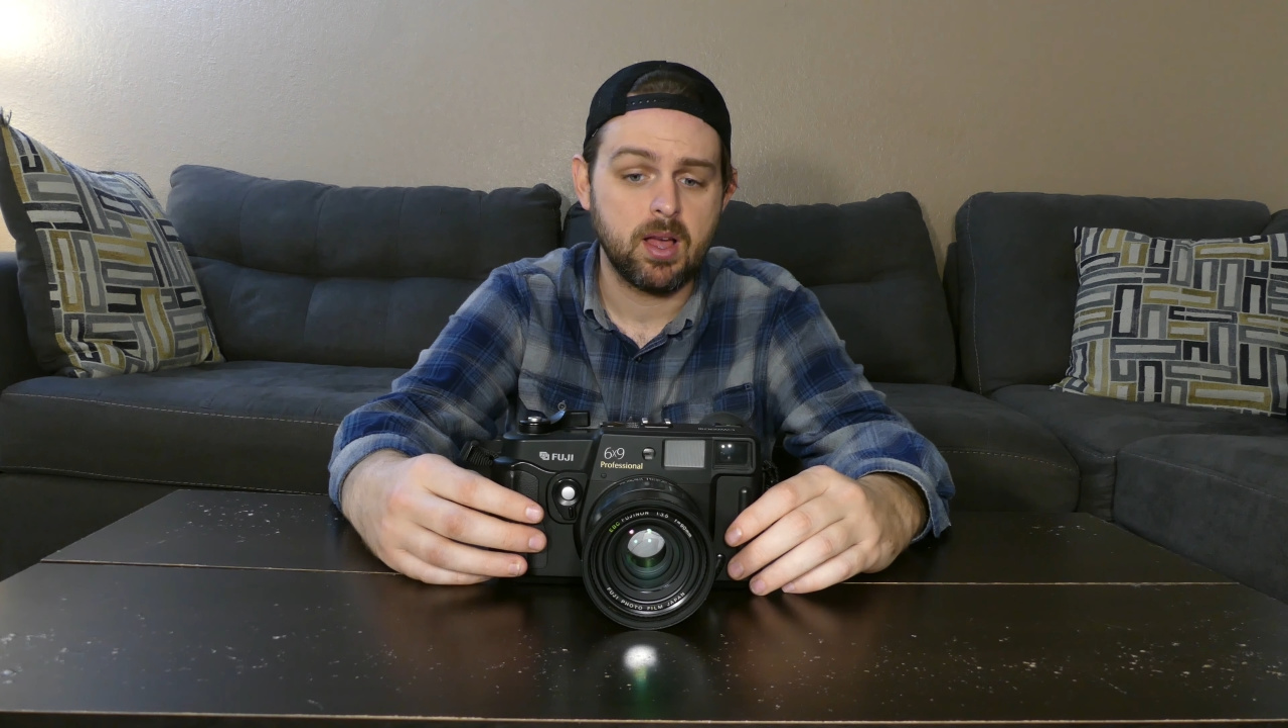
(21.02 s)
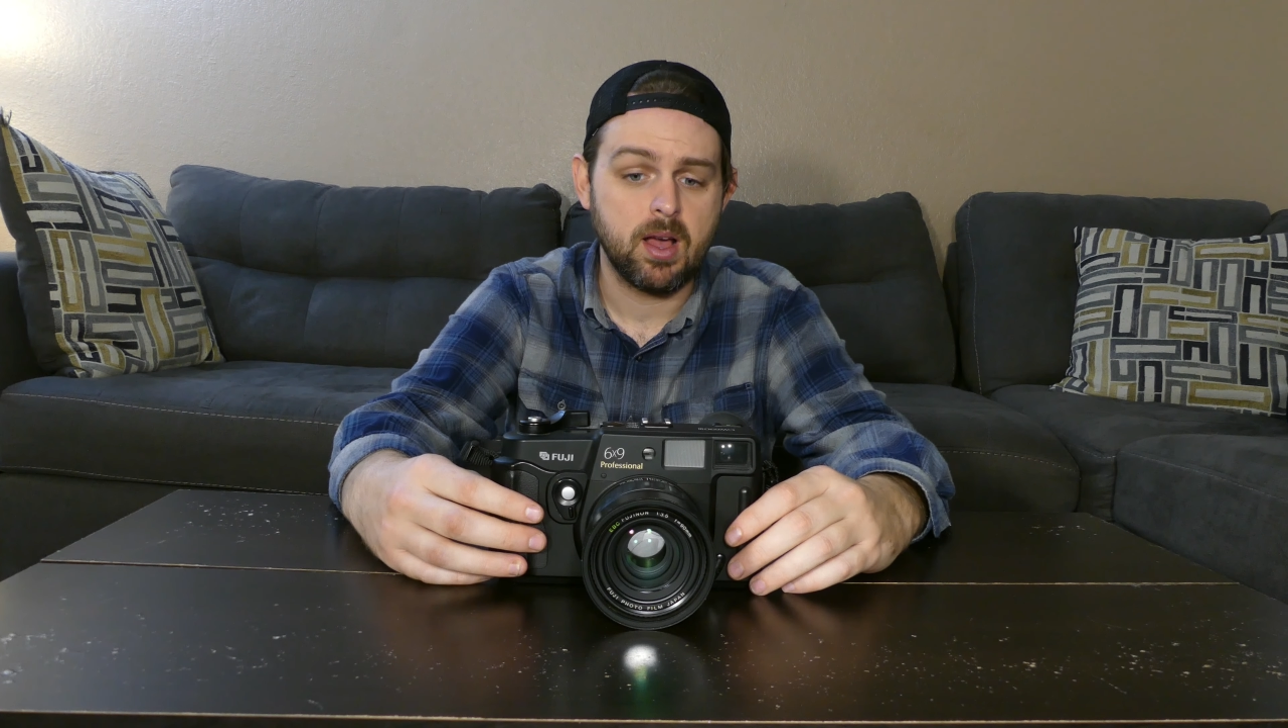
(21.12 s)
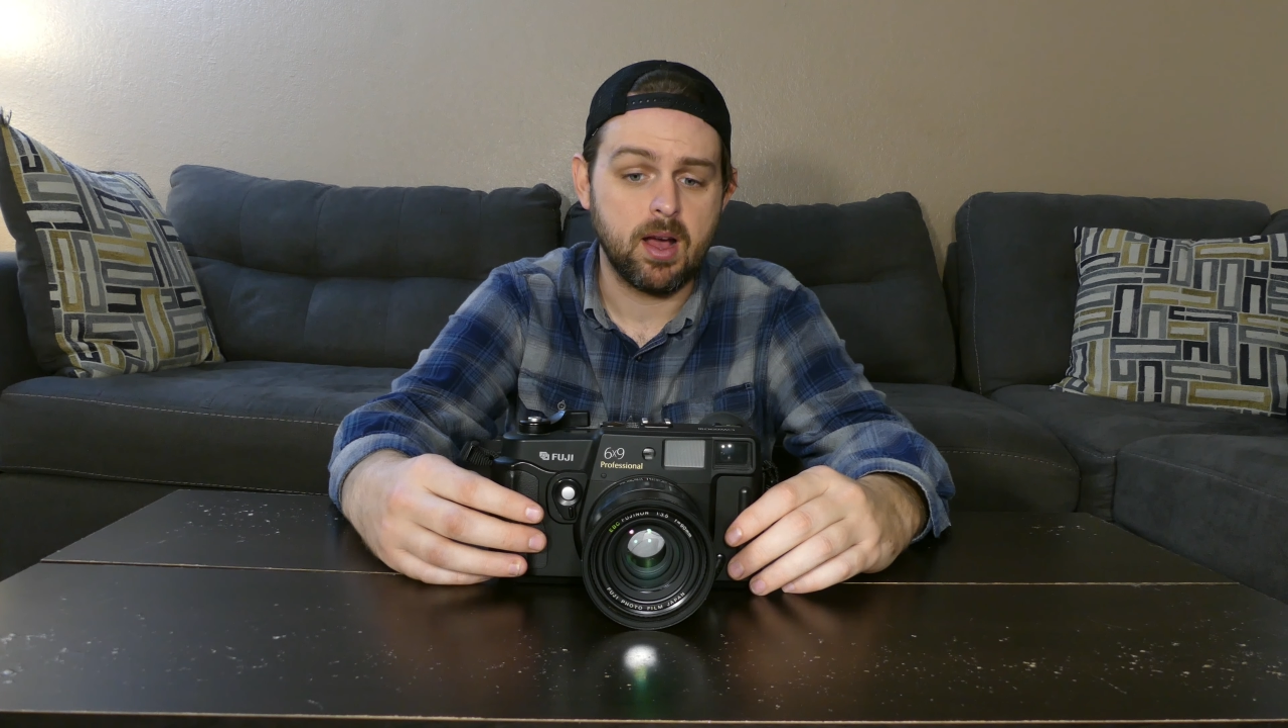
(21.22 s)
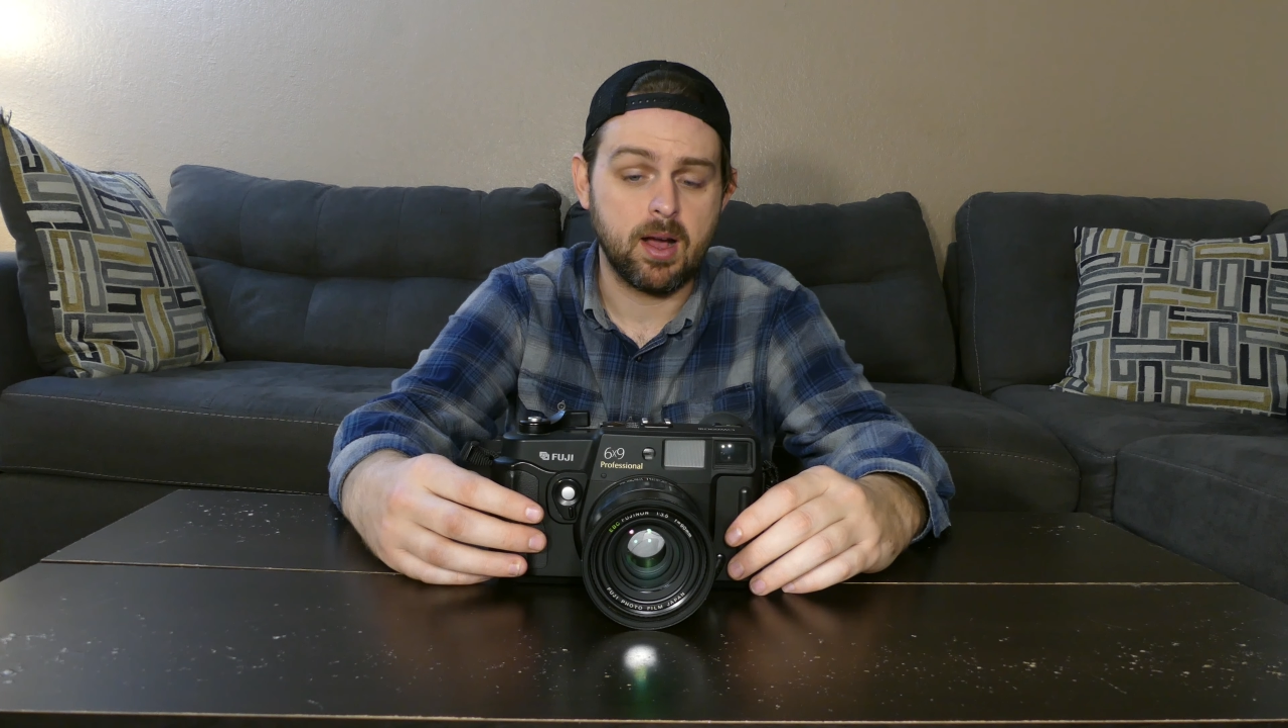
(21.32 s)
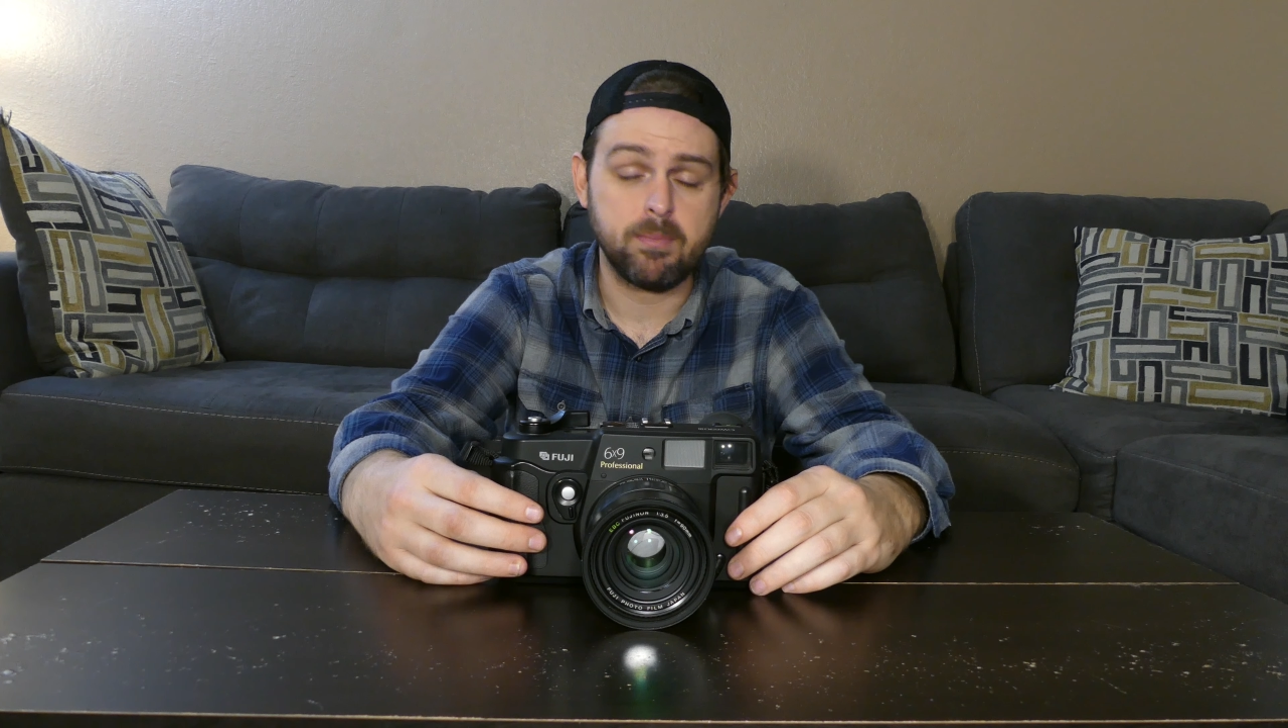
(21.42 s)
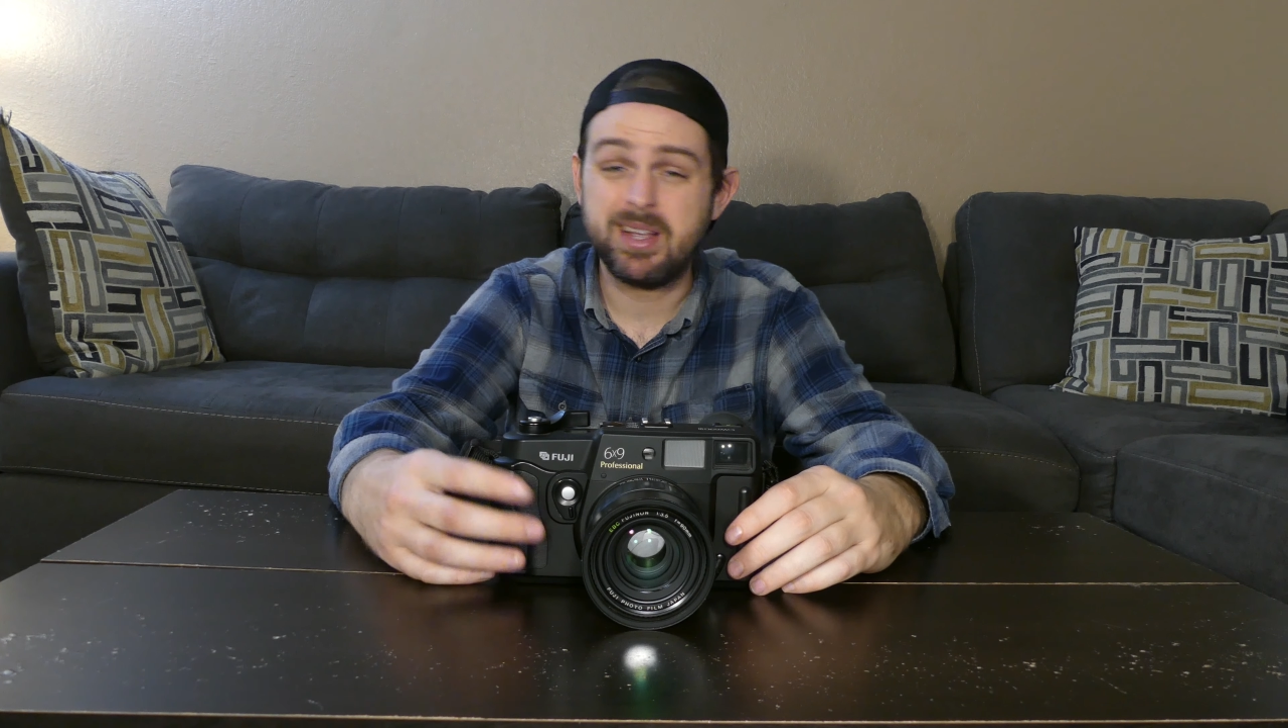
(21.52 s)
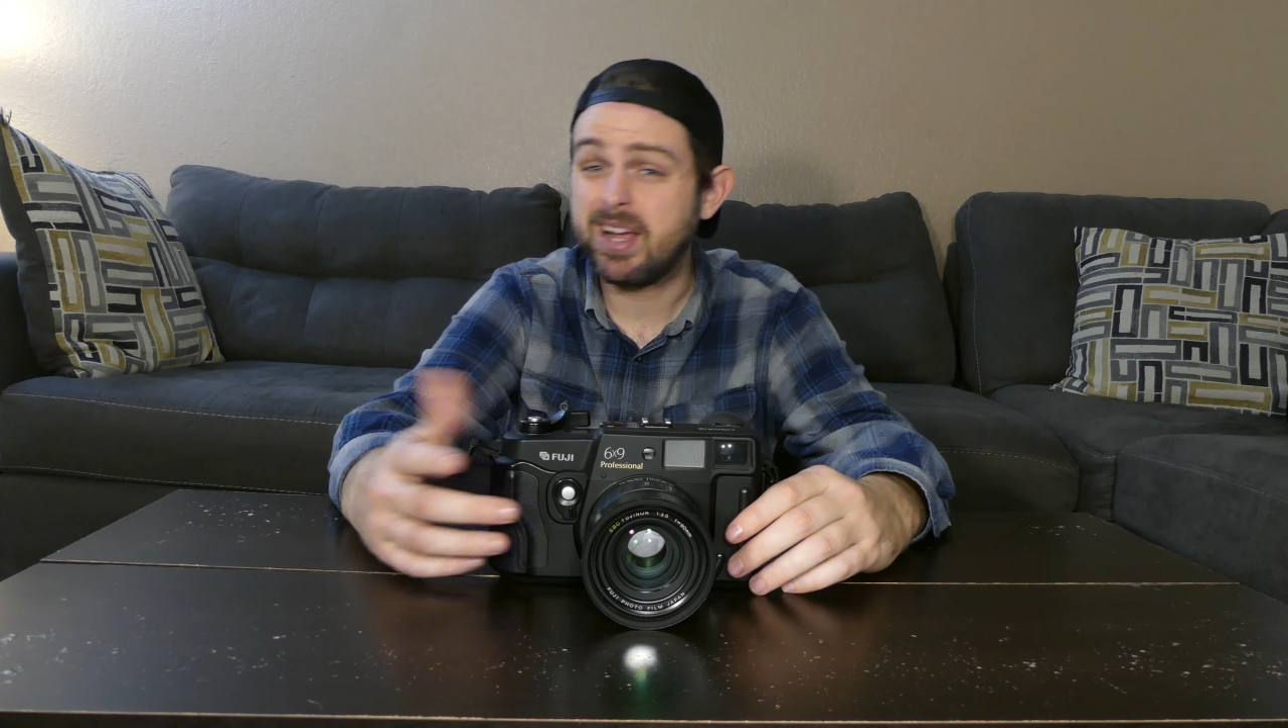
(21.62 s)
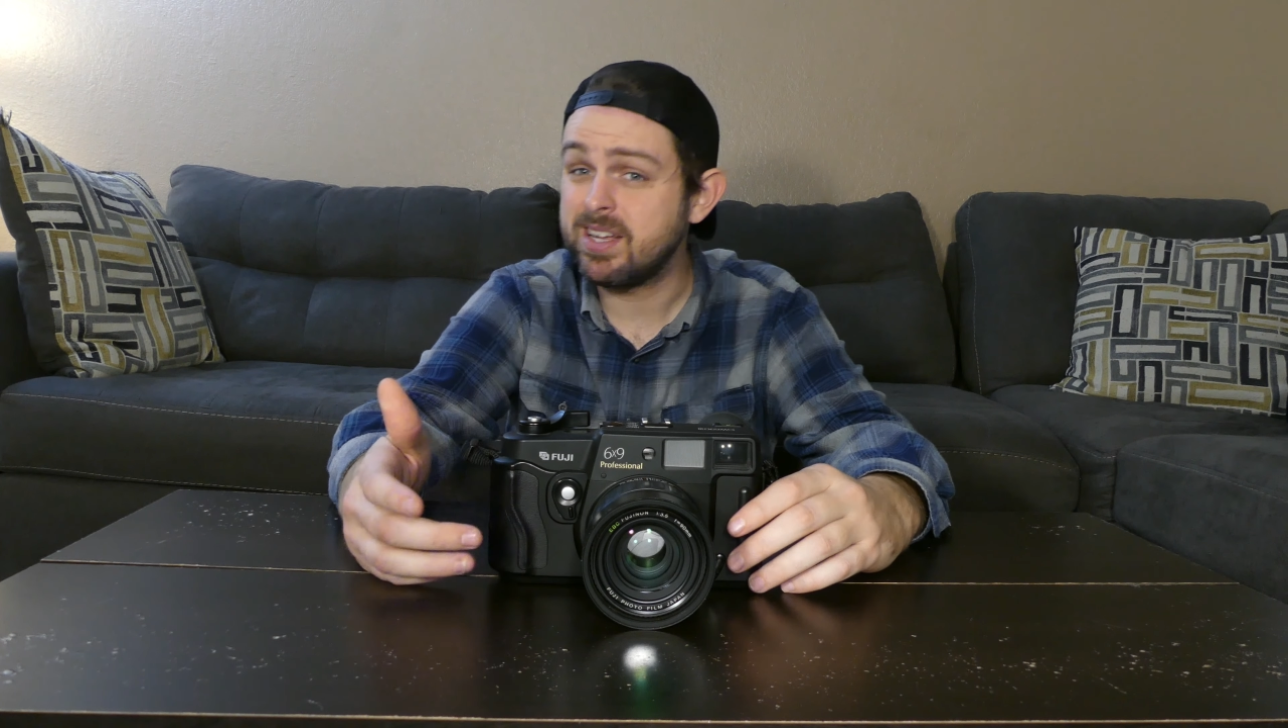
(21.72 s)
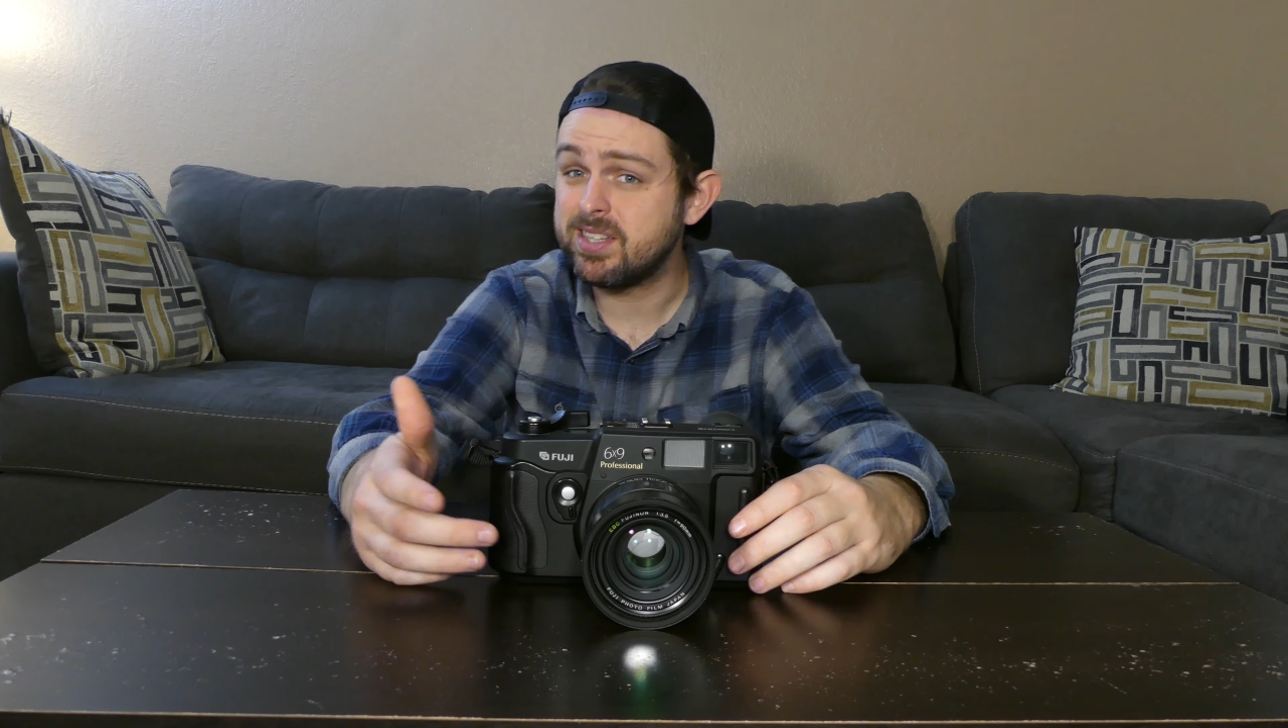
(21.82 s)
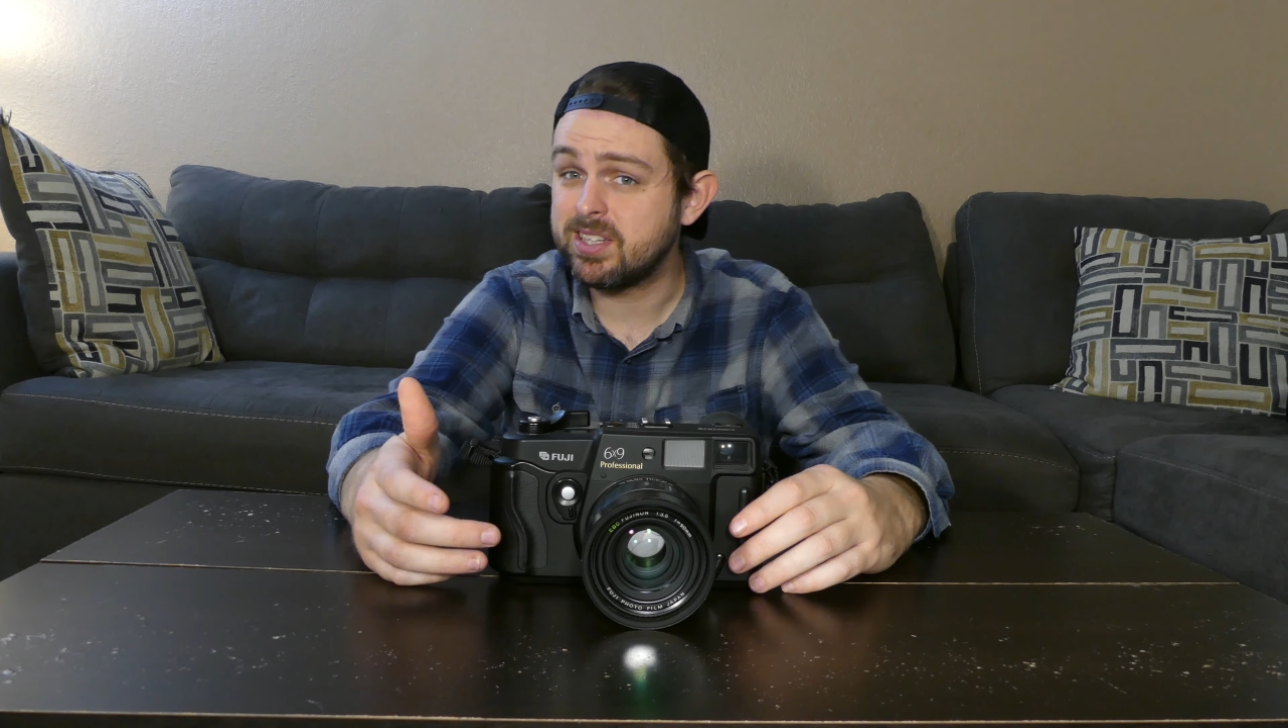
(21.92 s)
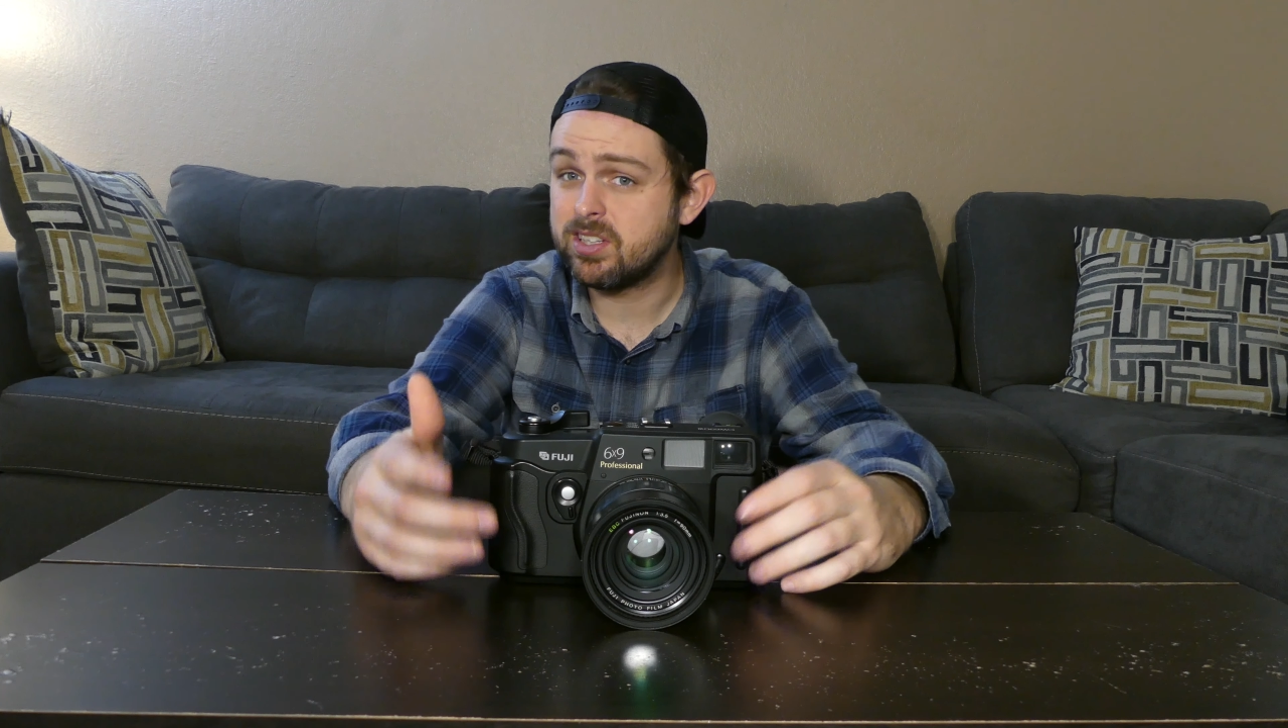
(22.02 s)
Because it's